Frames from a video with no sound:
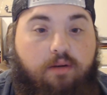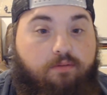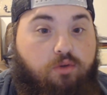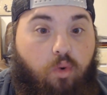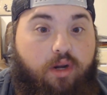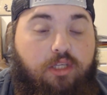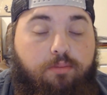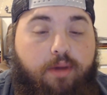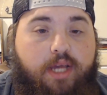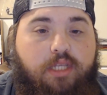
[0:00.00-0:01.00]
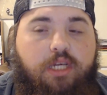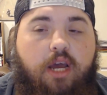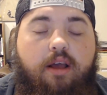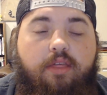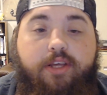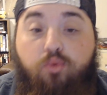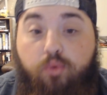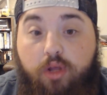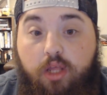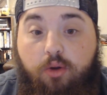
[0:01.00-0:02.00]
of 22 minutes, this
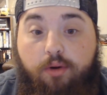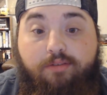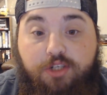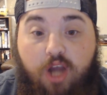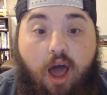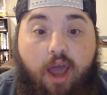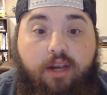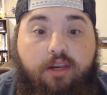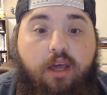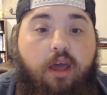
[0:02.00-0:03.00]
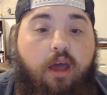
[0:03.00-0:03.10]
really could have shined.